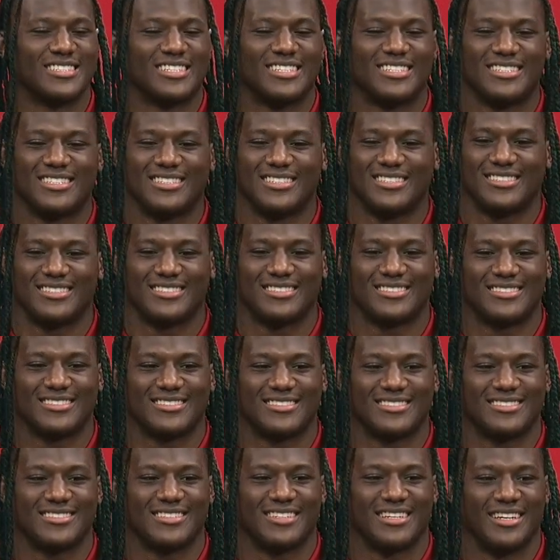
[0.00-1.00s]
He's
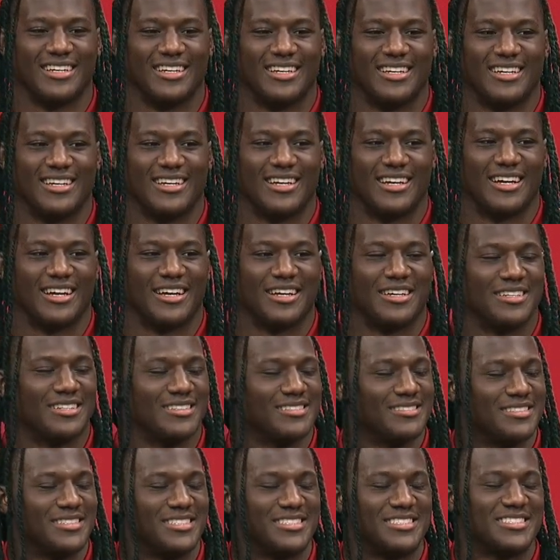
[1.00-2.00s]

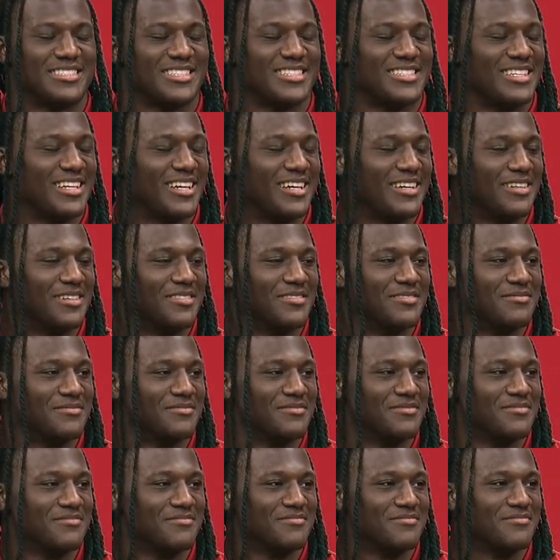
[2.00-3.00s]
he shut down
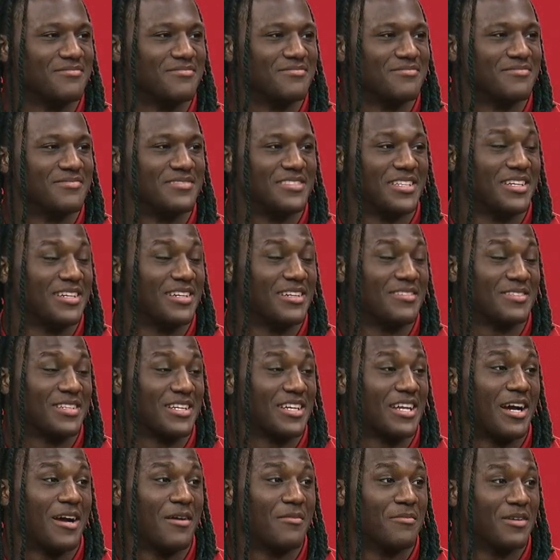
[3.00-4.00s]
down the
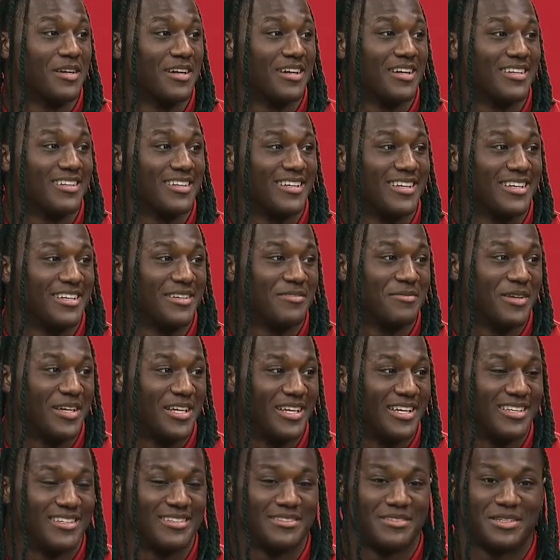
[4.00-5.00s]
combine, and he
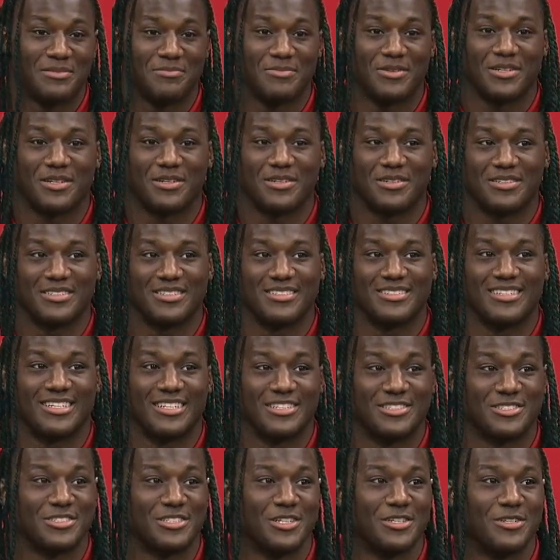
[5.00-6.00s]
made he put on
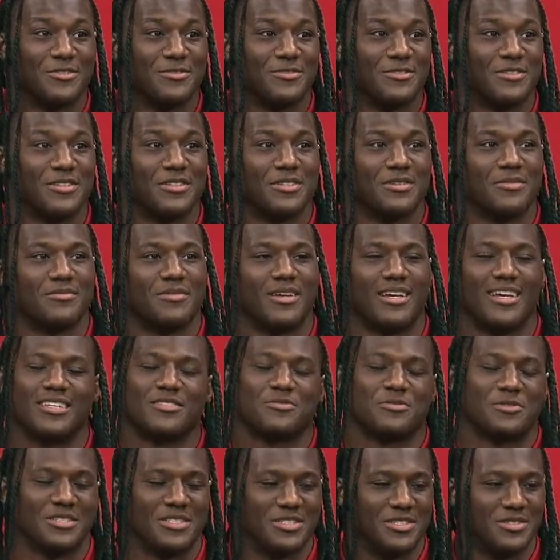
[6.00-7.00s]
a show for them,
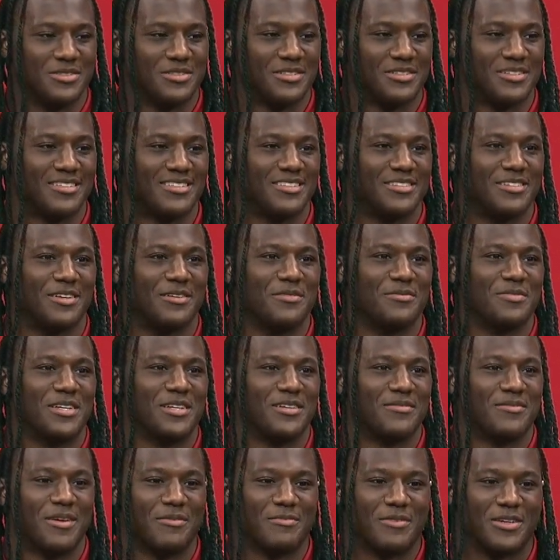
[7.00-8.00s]
as we knew. You know, me
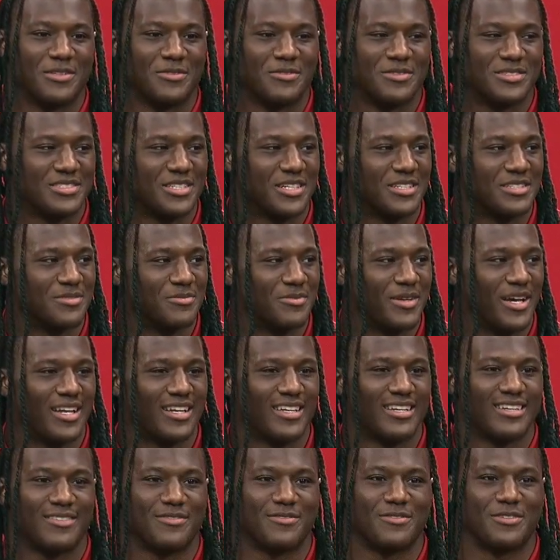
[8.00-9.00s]
and my brother we talked about
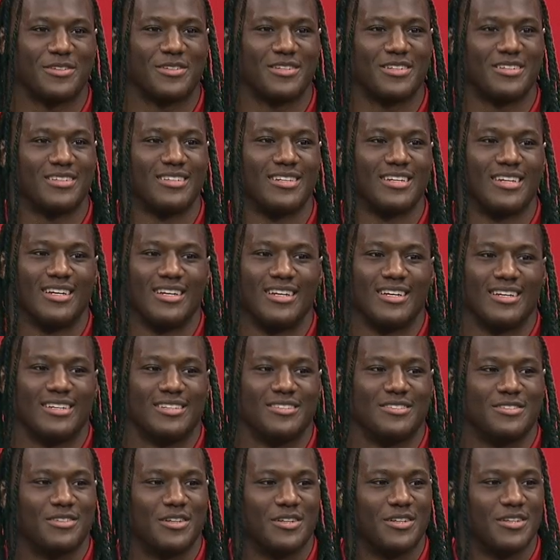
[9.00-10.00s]
it for,
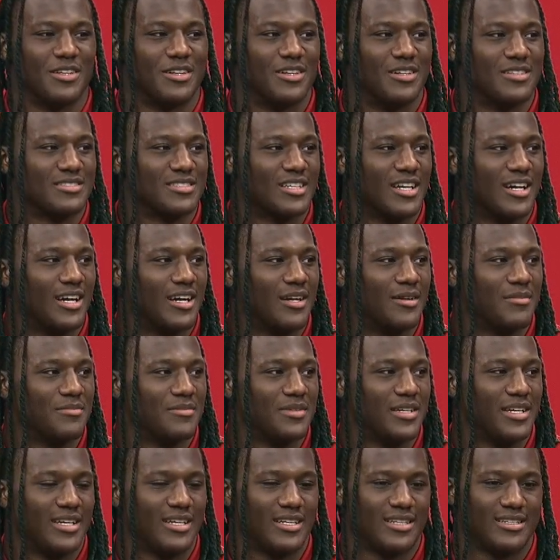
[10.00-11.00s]
you know, a long time.
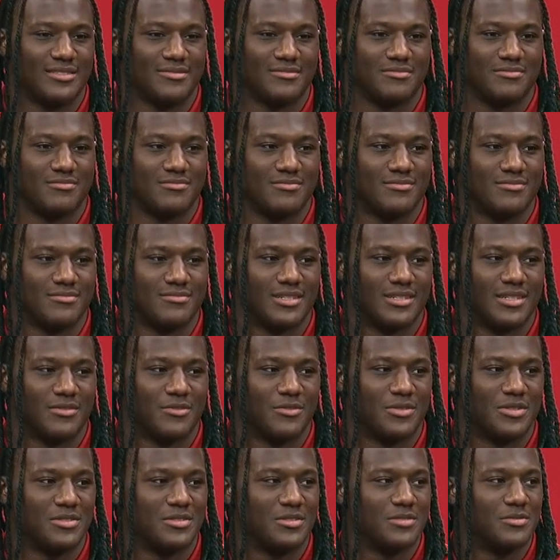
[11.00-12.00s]
And
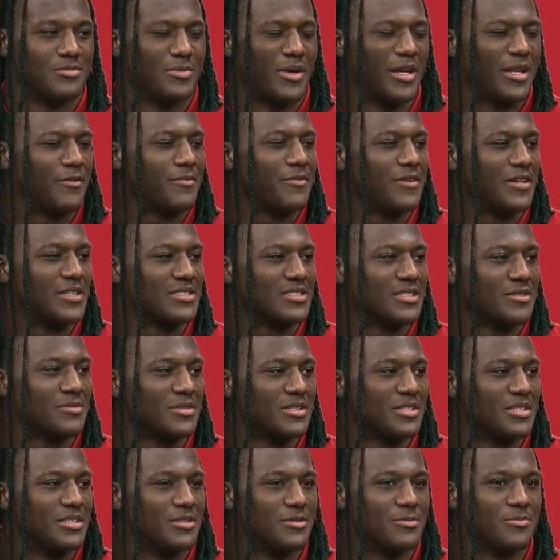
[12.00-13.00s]
when you manifest
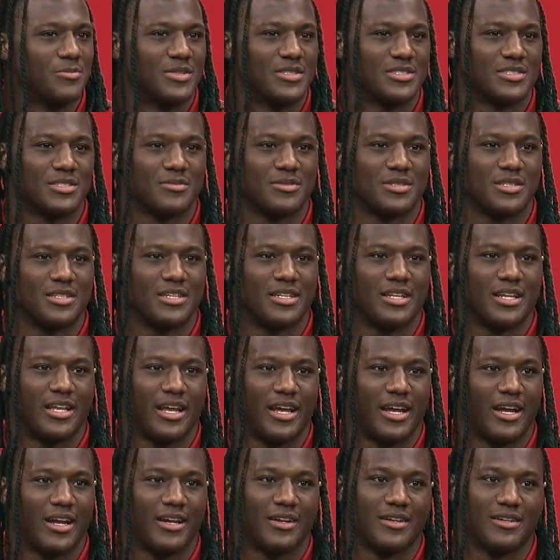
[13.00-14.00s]
something and you put something in the
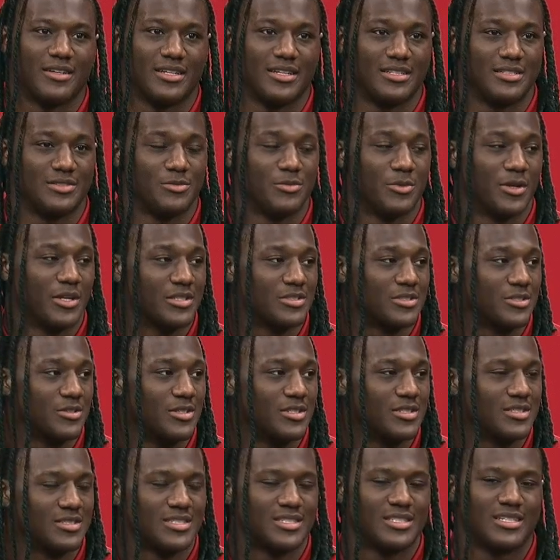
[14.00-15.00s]
air and you work
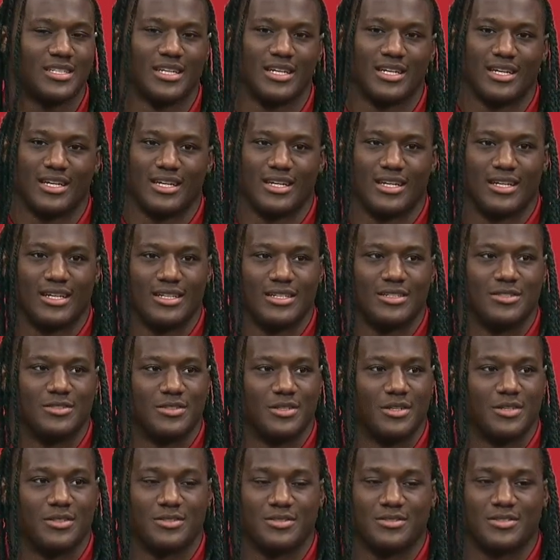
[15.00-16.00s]
towards it, you
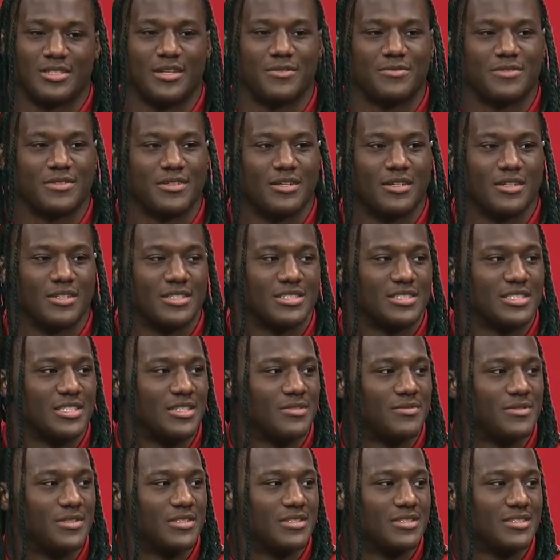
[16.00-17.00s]
know, you definitely going to
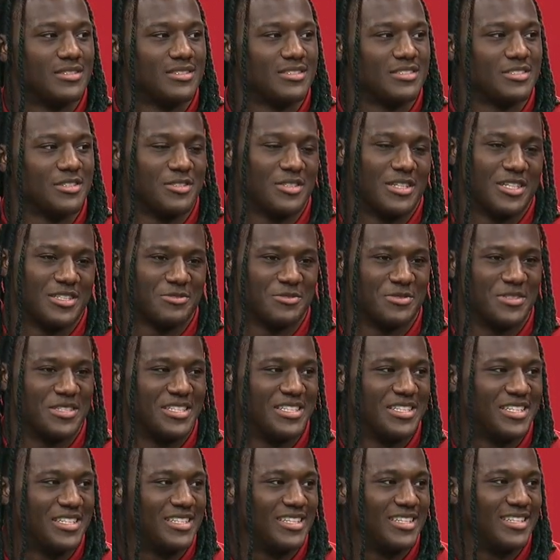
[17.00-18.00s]
achieve it. So that's what he
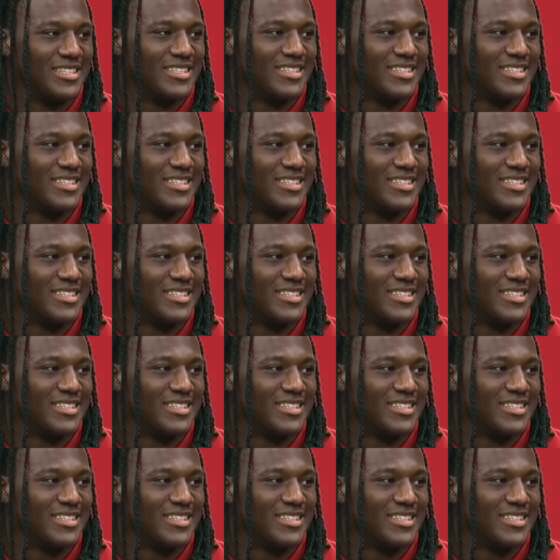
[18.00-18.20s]
did.